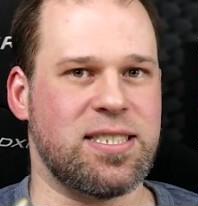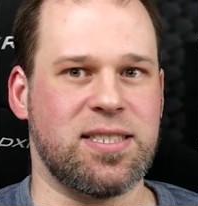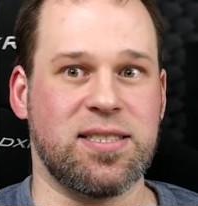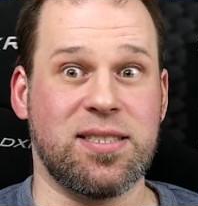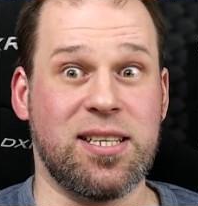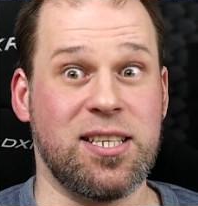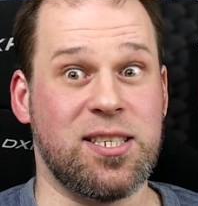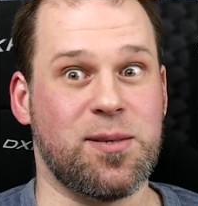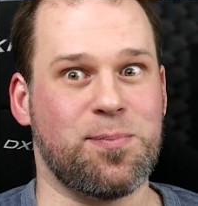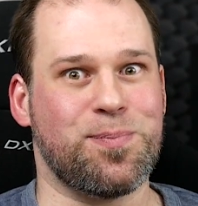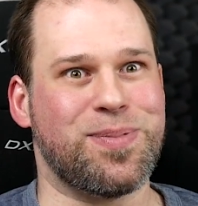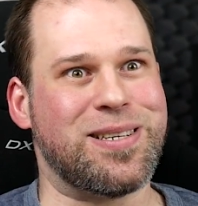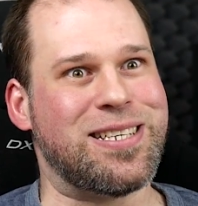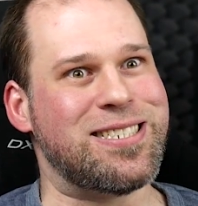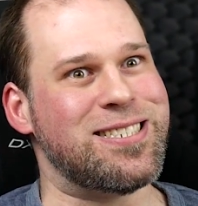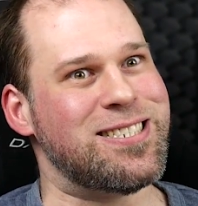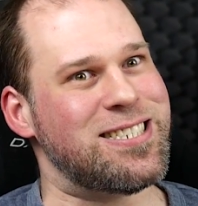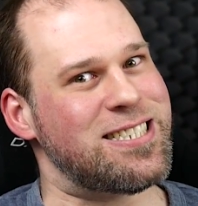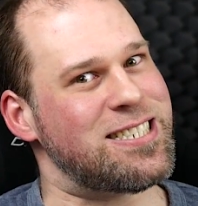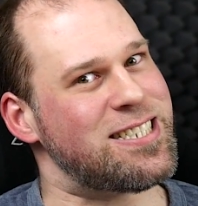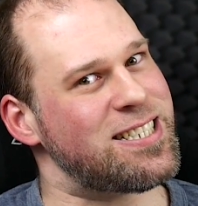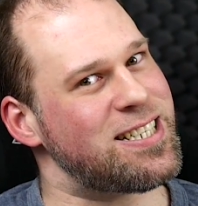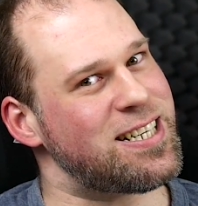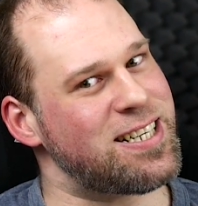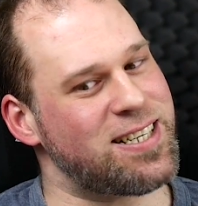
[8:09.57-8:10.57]
display,
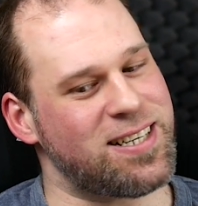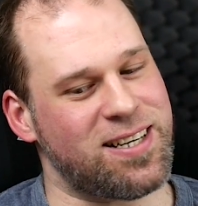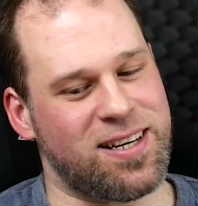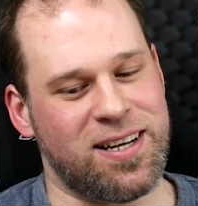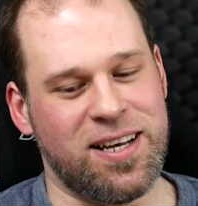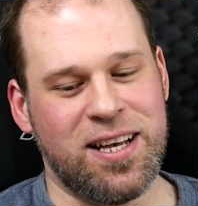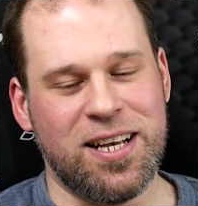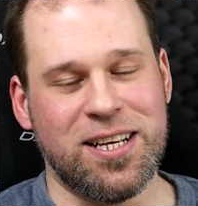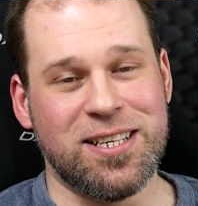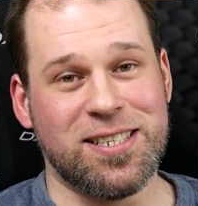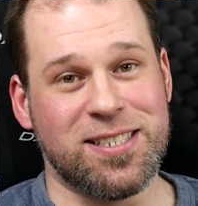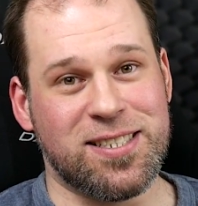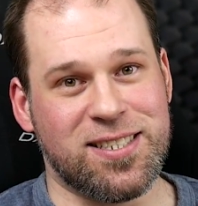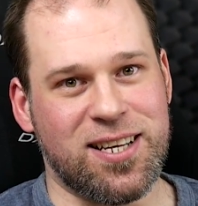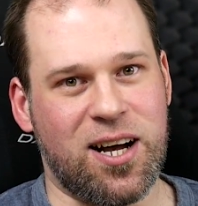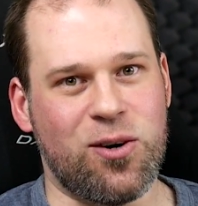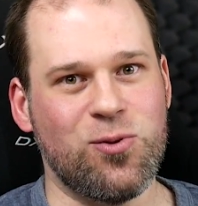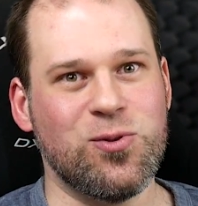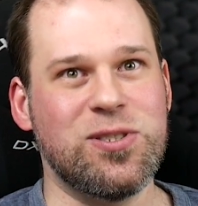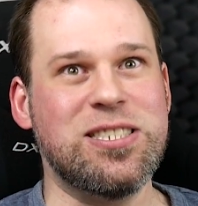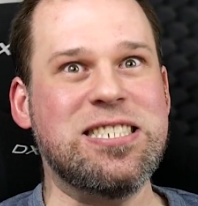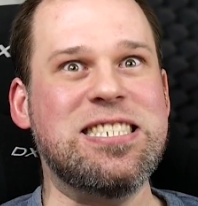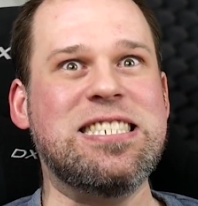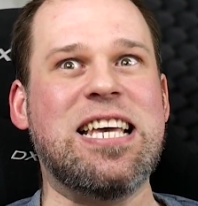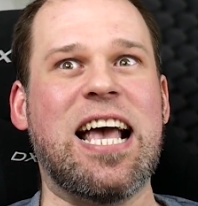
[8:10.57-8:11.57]

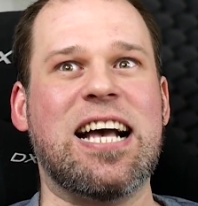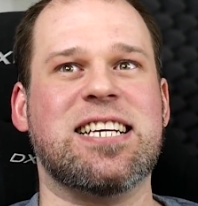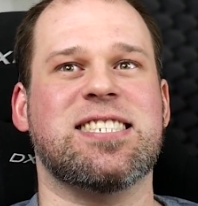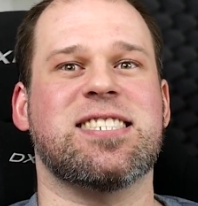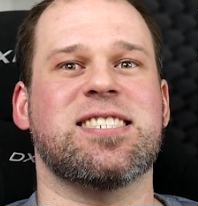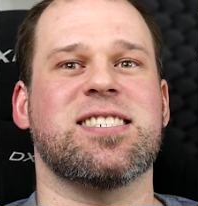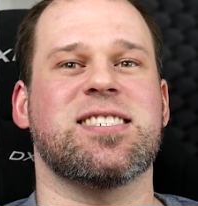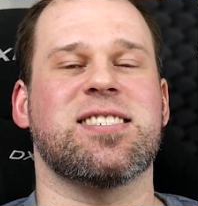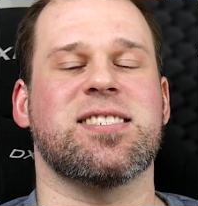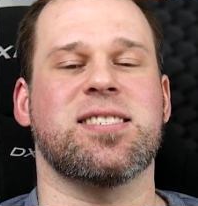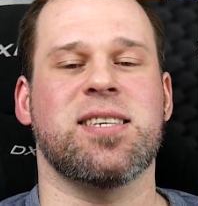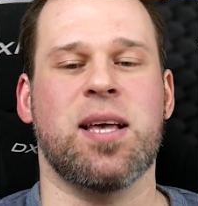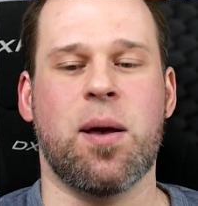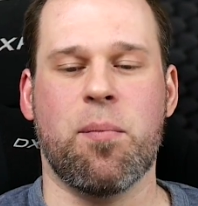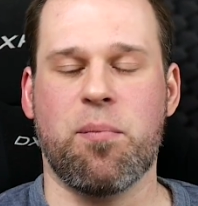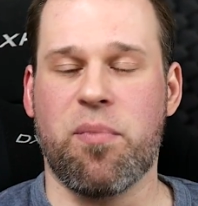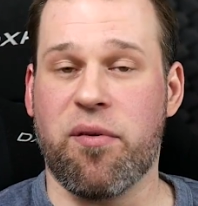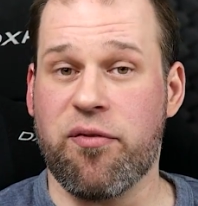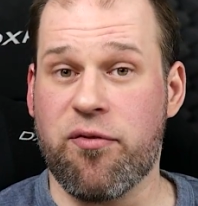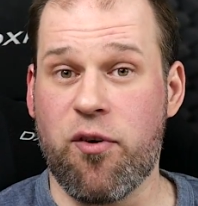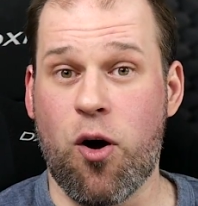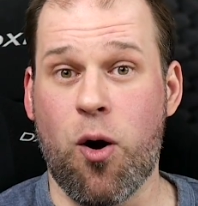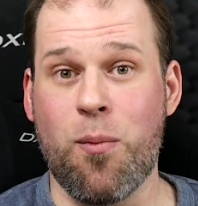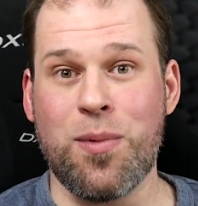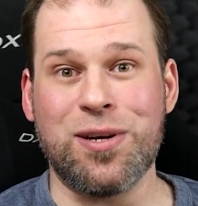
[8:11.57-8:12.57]
sound, yes,
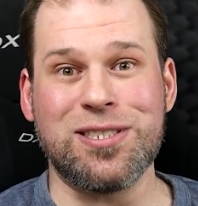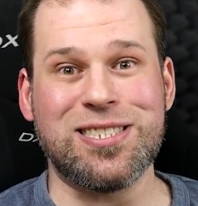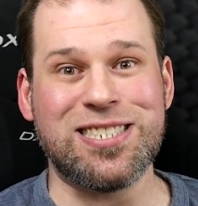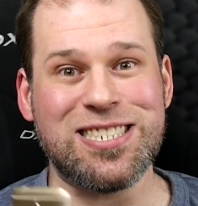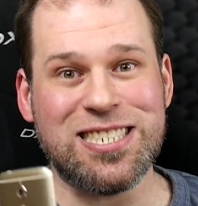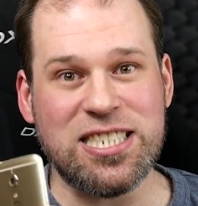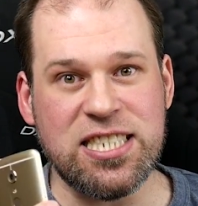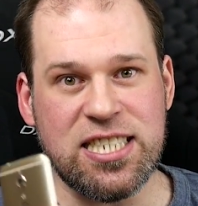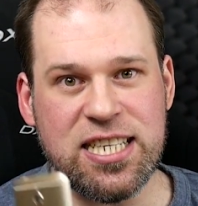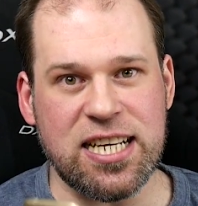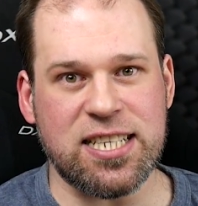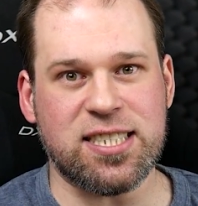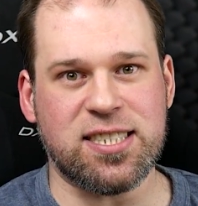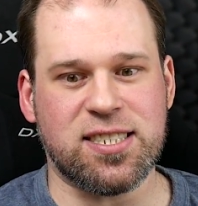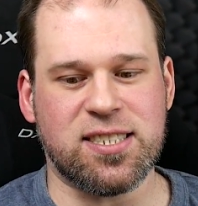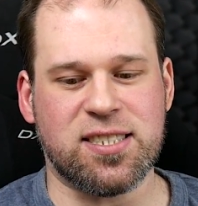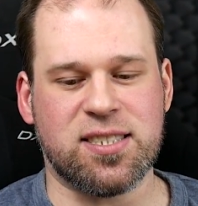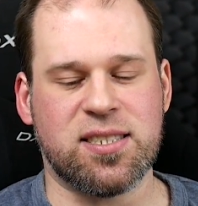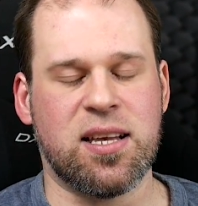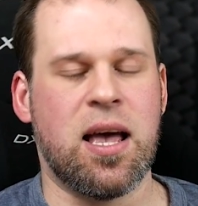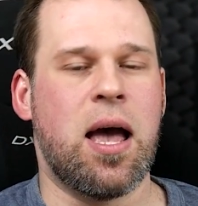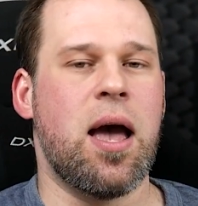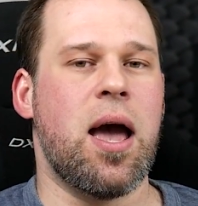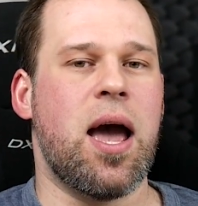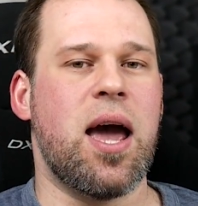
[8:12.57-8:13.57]
performance,
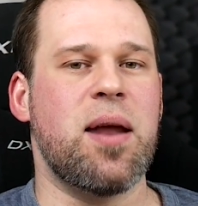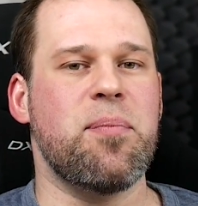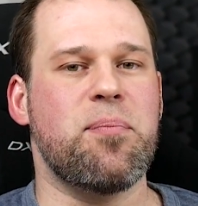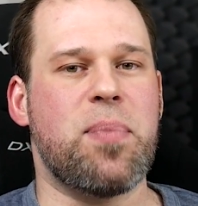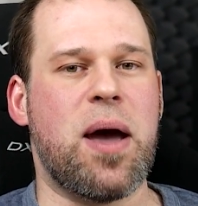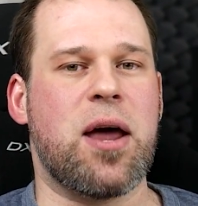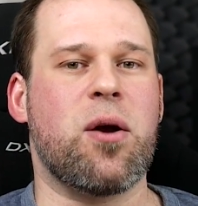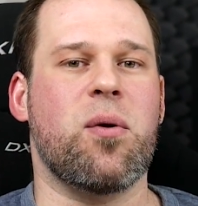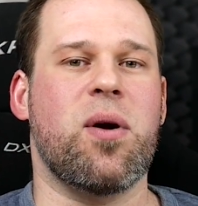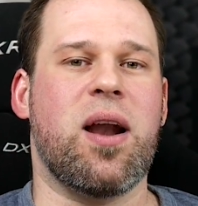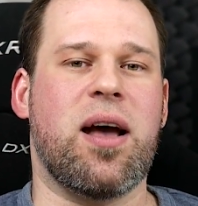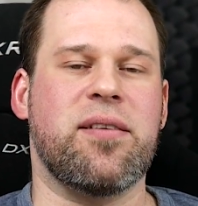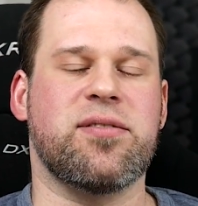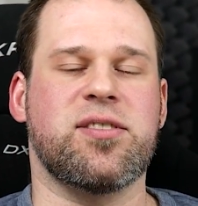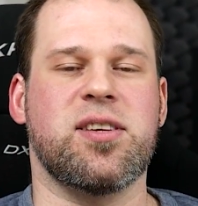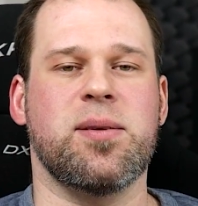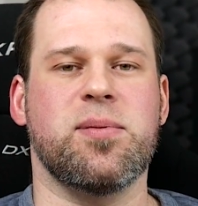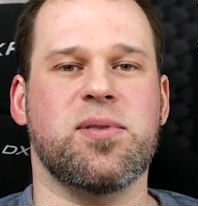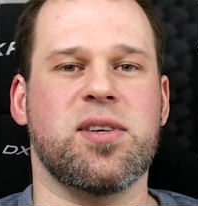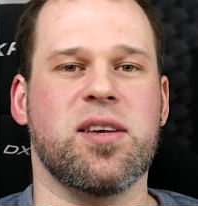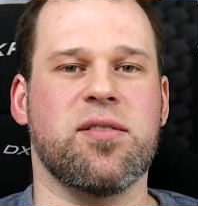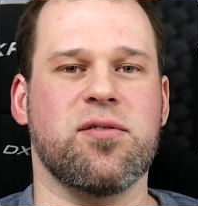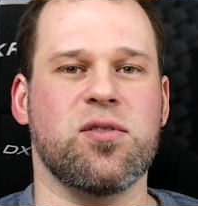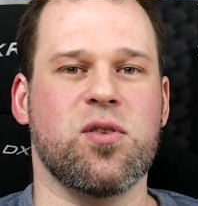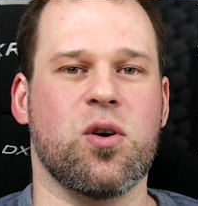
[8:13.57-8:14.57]
yes, and battery life
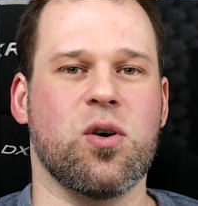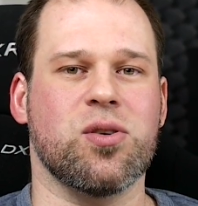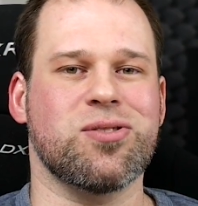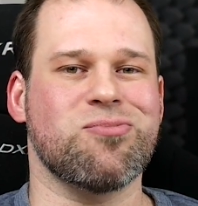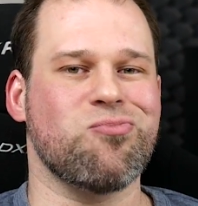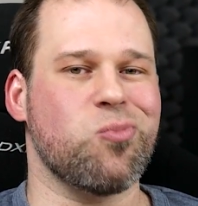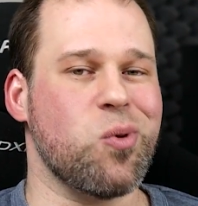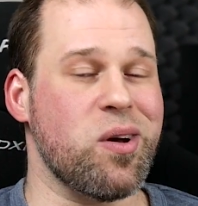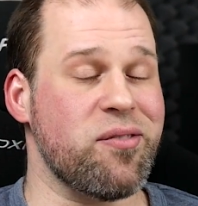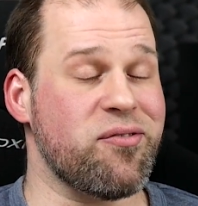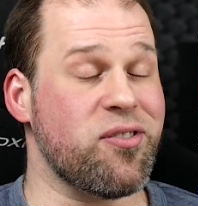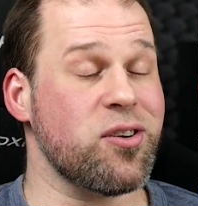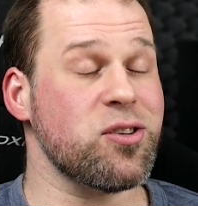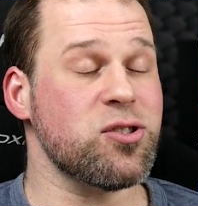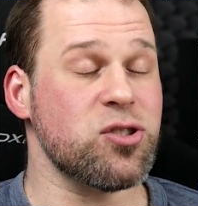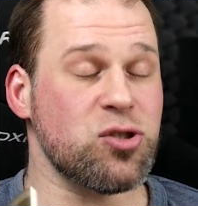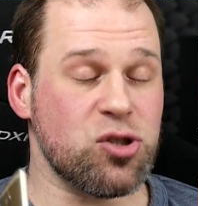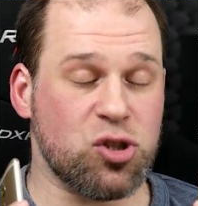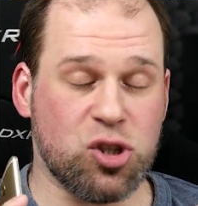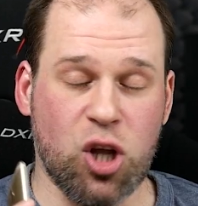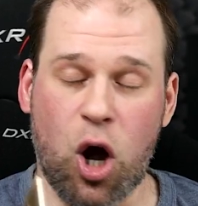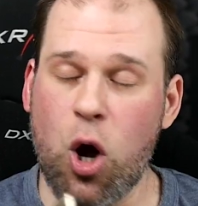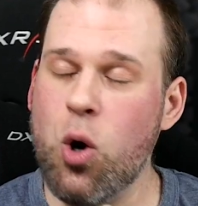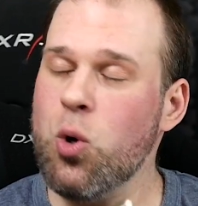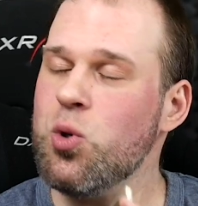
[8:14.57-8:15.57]
seems even good, with a
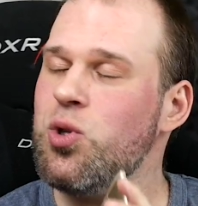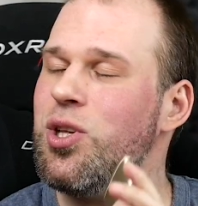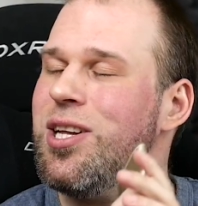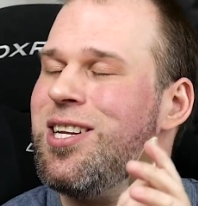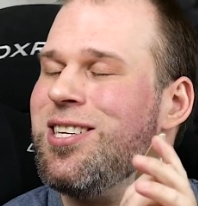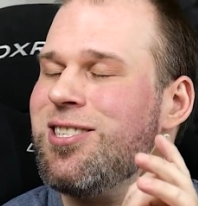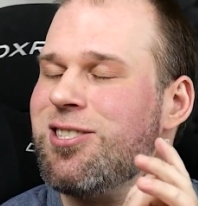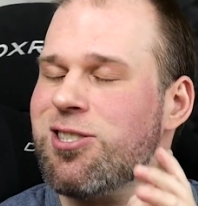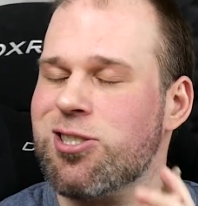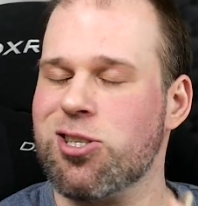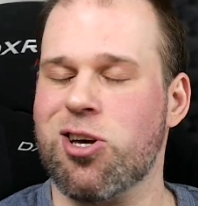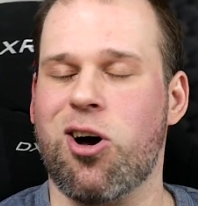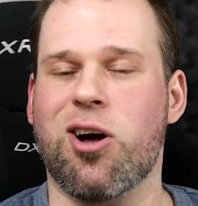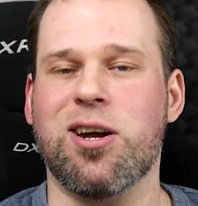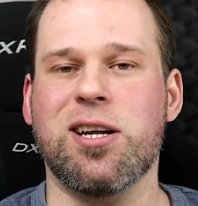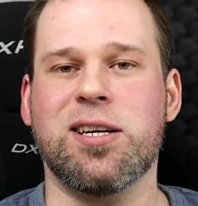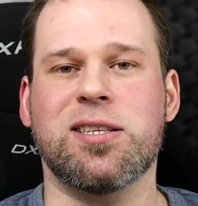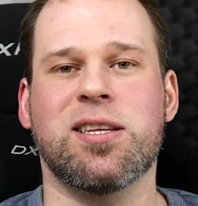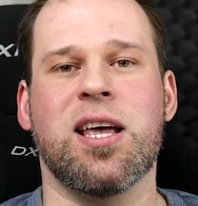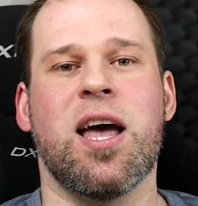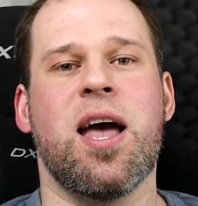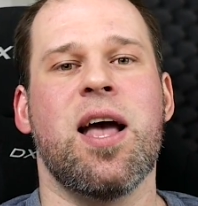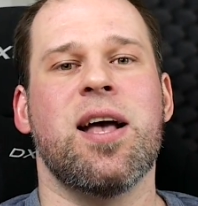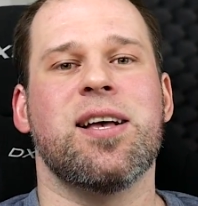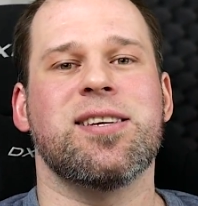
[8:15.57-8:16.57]
totally
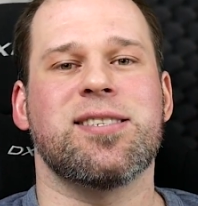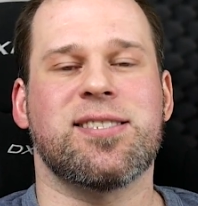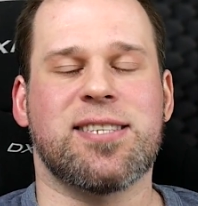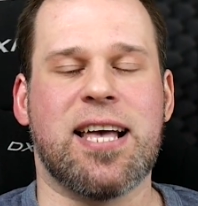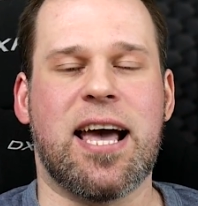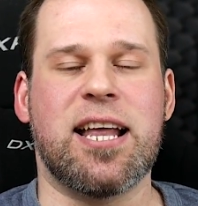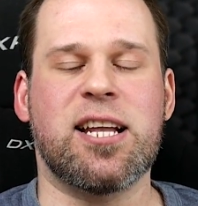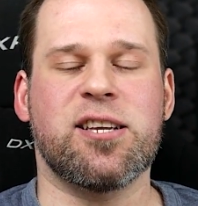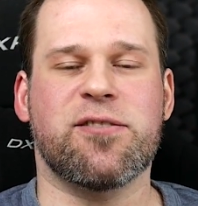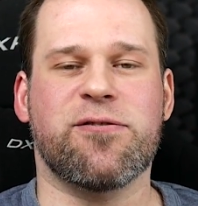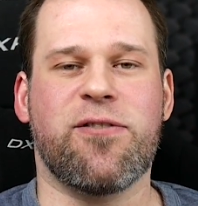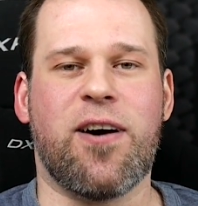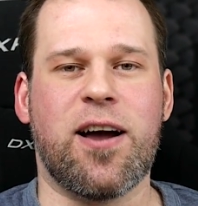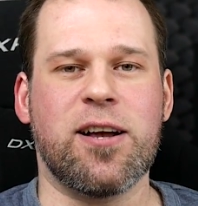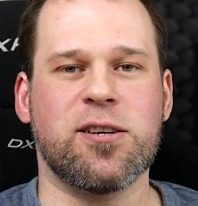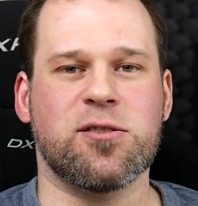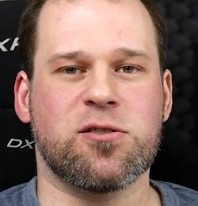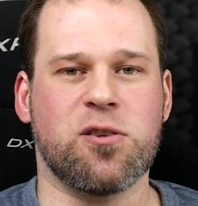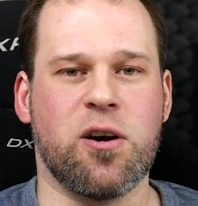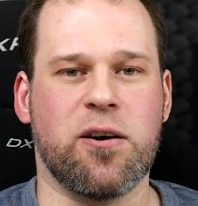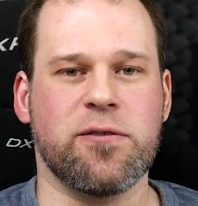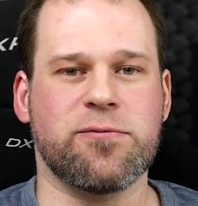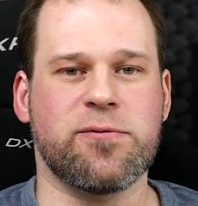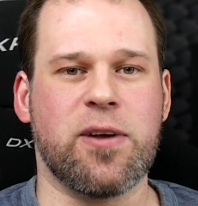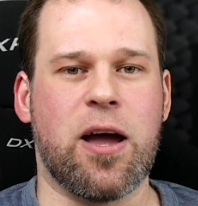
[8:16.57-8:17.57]
solid, satisfying
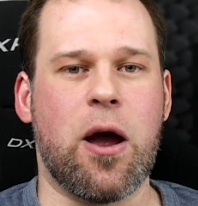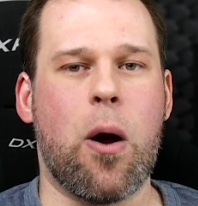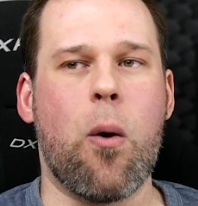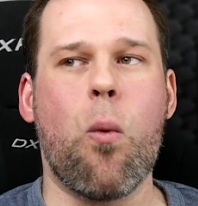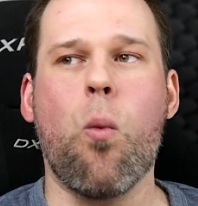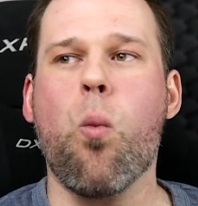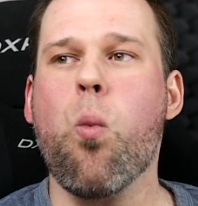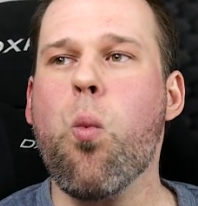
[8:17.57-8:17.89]
software.